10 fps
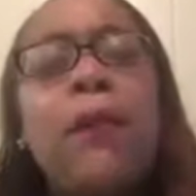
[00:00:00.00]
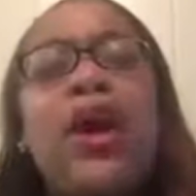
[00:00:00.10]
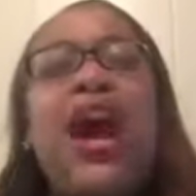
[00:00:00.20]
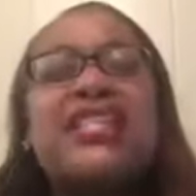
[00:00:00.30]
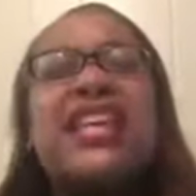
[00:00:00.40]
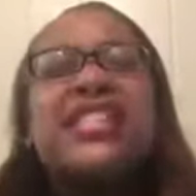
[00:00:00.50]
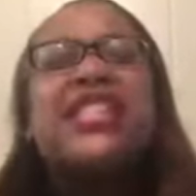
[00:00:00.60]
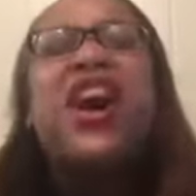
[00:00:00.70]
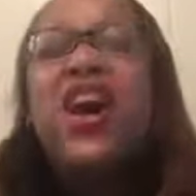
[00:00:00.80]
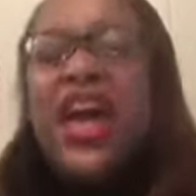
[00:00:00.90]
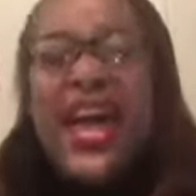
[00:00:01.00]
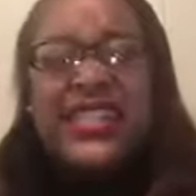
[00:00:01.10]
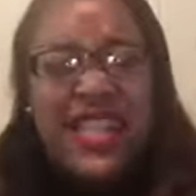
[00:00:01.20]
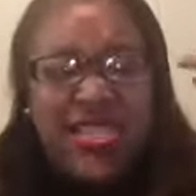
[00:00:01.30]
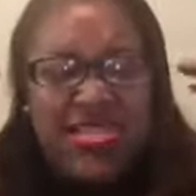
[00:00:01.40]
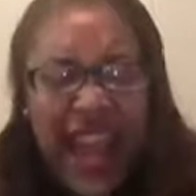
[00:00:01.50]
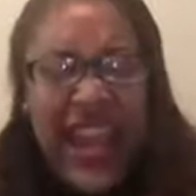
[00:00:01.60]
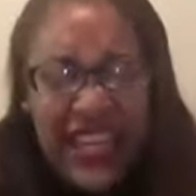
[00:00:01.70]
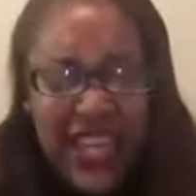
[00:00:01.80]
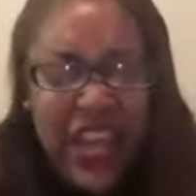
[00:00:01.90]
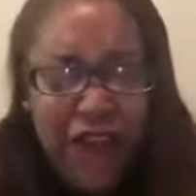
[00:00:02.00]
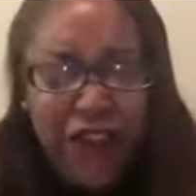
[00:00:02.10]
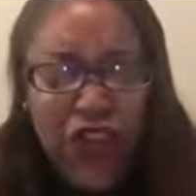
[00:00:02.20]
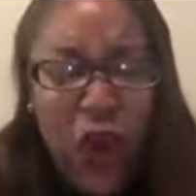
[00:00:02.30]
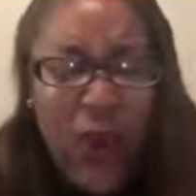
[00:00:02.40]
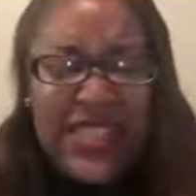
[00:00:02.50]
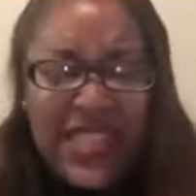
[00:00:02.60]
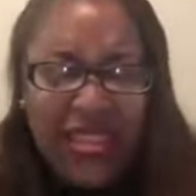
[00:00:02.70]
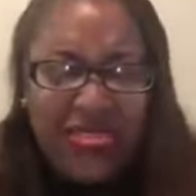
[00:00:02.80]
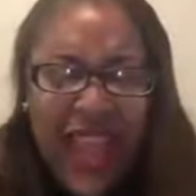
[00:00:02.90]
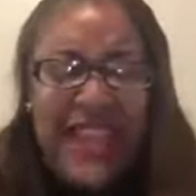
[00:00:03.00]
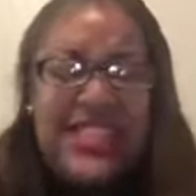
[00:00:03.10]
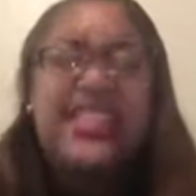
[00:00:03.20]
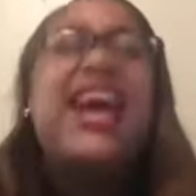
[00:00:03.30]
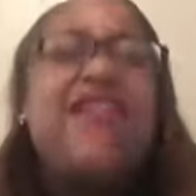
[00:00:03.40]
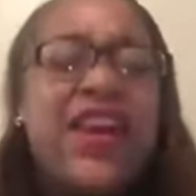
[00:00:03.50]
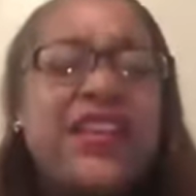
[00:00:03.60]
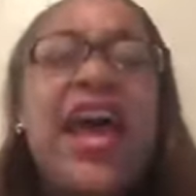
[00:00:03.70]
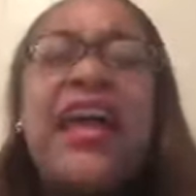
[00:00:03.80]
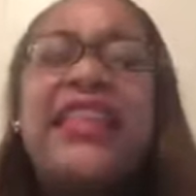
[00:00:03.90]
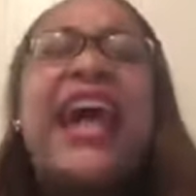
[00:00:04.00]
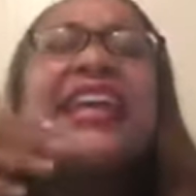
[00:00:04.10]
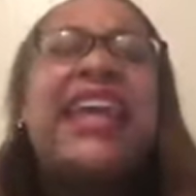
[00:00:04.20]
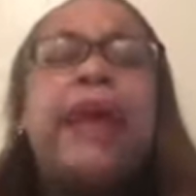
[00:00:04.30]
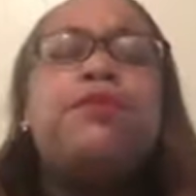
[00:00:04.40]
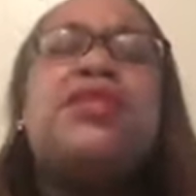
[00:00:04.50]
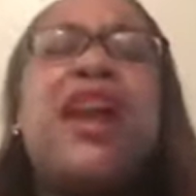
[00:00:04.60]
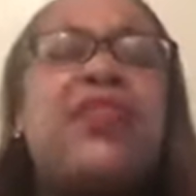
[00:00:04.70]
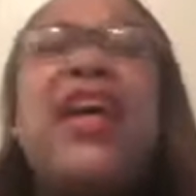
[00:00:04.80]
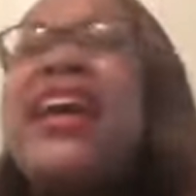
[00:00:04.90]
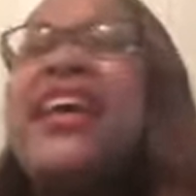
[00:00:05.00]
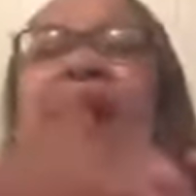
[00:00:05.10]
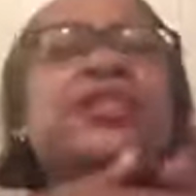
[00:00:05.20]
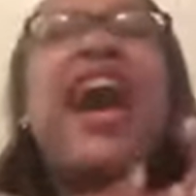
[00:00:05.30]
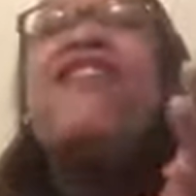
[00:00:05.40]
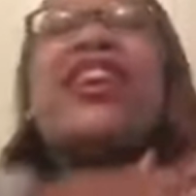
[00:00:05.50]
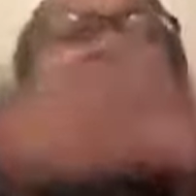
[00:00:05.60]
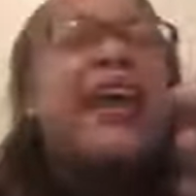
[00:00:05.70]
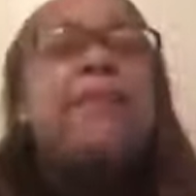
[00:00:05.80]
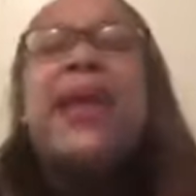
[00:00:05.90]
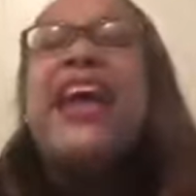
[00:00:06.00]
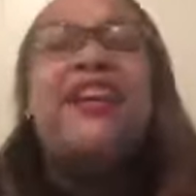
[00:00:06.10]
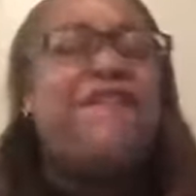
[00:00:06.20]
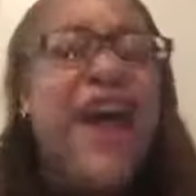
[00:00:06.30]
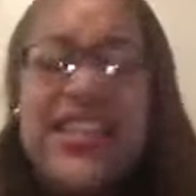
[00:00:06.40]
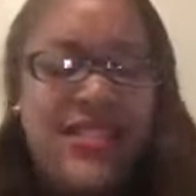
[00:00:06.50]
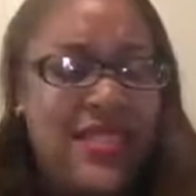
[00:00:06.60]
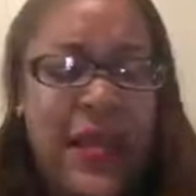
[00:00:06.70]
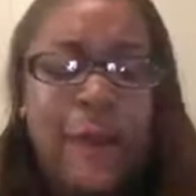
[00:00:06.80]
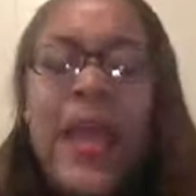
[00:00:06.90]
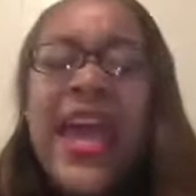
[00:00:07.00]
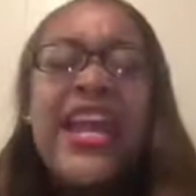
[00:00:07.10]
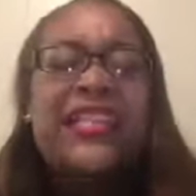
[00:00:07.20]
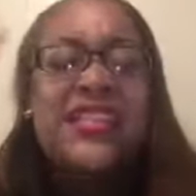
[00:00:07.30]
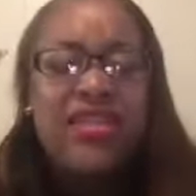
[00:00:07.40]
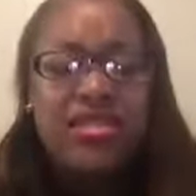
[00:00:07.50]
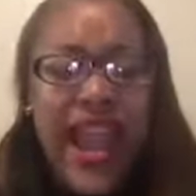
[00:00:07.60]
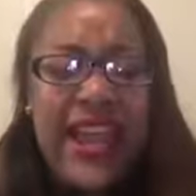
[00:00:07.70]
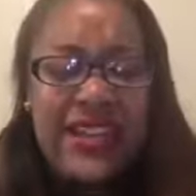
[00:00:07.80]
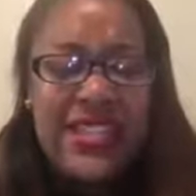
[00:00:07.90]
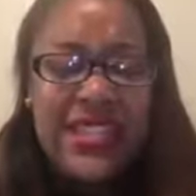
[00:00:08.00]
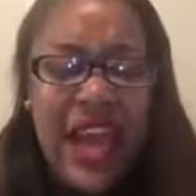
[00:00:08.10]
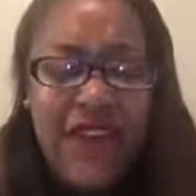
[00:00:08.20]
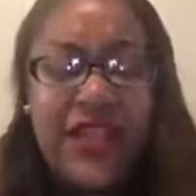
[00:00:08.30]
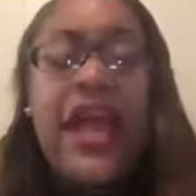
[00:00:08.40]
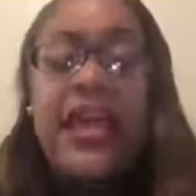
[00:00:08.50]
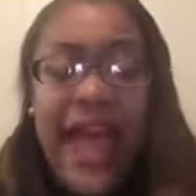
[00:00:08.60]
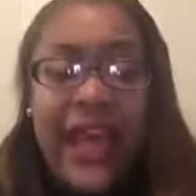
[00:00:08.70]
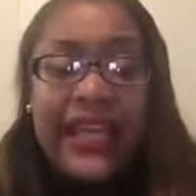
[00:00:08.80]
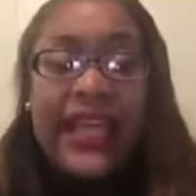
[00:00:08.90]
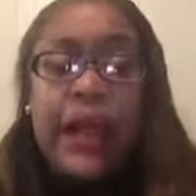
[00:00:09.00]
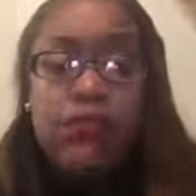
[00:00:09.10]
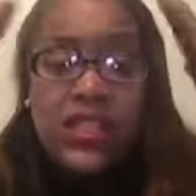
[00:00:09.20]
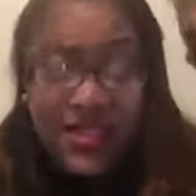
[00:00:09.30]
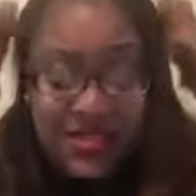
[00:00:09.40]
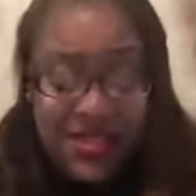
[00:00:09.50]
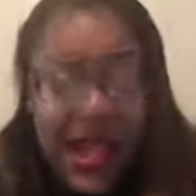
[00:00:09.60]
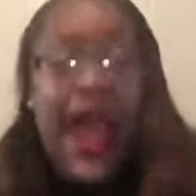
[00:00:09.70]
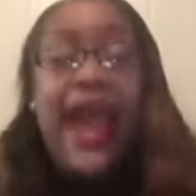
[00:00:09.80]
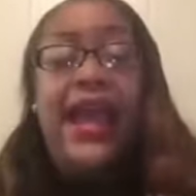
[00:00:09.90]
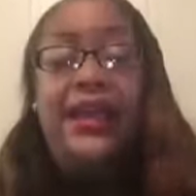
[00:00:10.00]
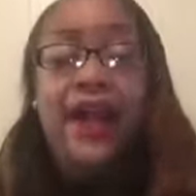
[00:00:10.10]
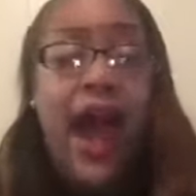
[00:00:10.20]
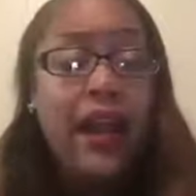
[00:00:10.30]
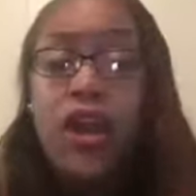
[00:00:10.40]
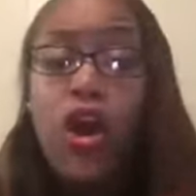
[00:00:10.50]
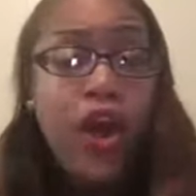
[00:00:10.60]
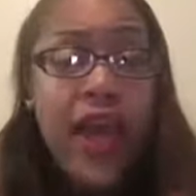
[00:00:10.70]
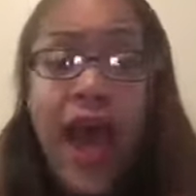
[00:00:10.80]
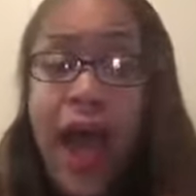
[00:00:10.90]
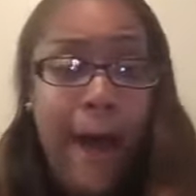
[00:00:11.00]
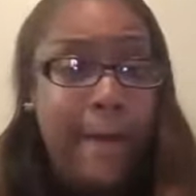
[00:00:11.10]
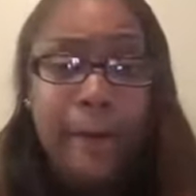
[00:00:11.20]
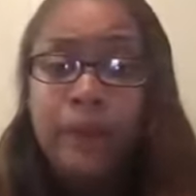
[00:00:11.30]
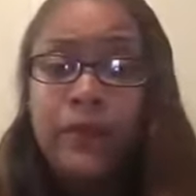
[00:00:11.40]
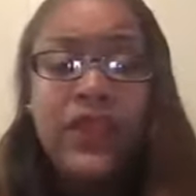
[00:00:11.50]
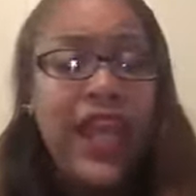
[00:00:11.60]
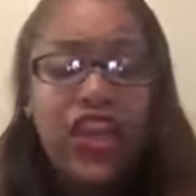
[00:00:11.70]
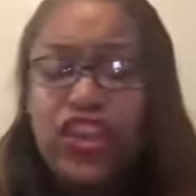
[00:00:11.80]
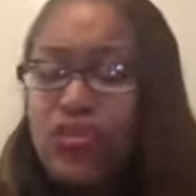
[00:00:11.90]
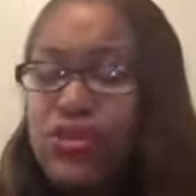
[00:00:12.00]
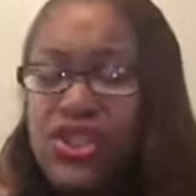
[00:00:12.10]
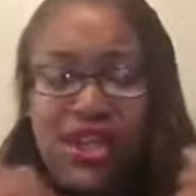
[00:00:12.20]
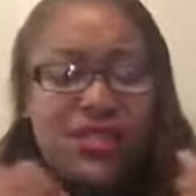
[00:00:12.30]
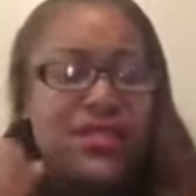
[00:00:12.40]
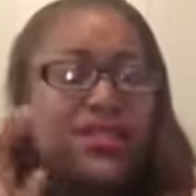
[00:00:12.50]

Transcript: because it's the it's the thinking of you, it's the thanksgiving that keeps us uh, keeps everything manifesting. It is the thanksgiving that keeps us sane. Hallelujah. Thank you, Jesus.